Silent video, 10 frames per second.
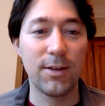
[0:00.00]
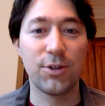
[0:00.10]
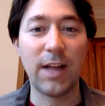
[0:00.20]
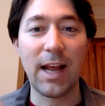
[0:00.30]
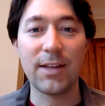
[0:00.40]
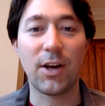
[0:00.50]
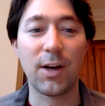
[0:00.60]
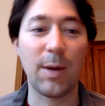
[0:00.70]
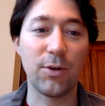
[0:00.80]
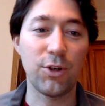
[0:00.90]
Today I talk
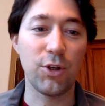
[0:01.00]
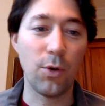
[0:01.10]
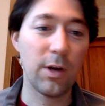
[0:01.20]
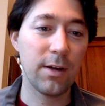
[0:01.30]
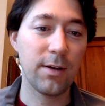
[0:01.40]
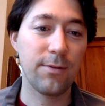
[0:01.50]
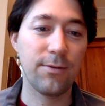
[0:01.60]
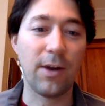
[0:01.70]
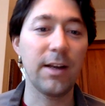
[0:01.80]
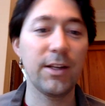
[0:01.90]
about yoga,
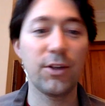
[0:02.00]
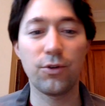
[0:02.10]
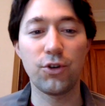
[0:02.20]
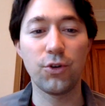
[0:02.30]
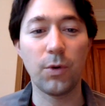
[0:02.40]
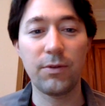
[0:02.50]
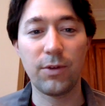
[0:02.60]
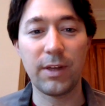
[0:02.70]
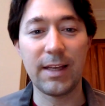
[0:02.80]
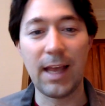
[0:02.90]
finding your joy for
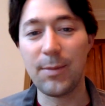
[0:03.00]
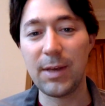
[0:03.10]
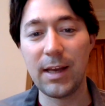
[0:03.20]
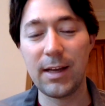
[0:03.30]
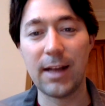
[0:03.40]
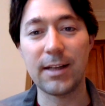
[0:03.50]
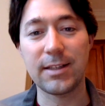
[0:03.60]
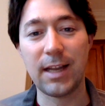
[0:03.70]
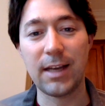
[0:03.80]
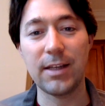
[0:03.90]
the game again, and
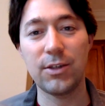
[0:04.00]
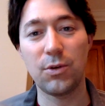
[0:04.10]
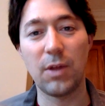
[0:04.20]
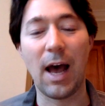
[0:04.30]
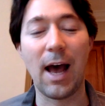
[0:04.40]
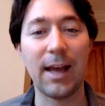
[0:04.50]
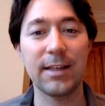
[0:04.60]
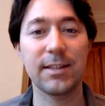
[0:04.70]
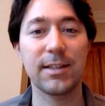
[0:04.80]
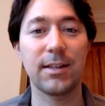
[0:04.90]
ascending to the
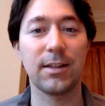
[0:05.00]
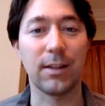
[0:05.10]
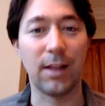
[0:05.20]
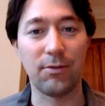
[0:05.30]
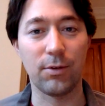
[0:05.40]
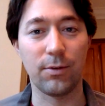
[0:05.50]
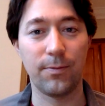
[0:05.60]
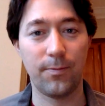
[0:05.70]
highest level.